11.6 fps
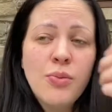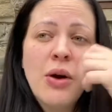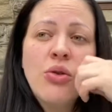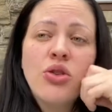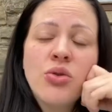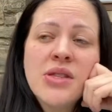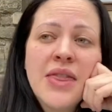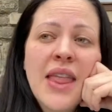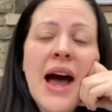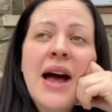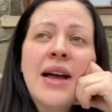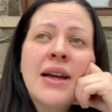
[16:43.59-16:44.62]
milk using
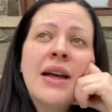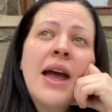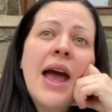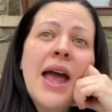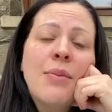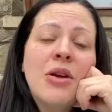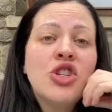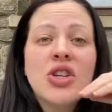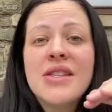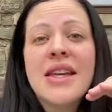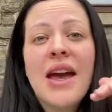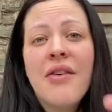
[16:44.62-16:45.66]
that,
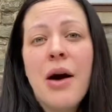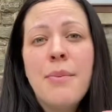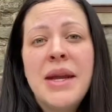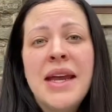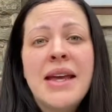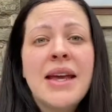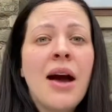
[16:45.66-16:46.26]
just to give it a break.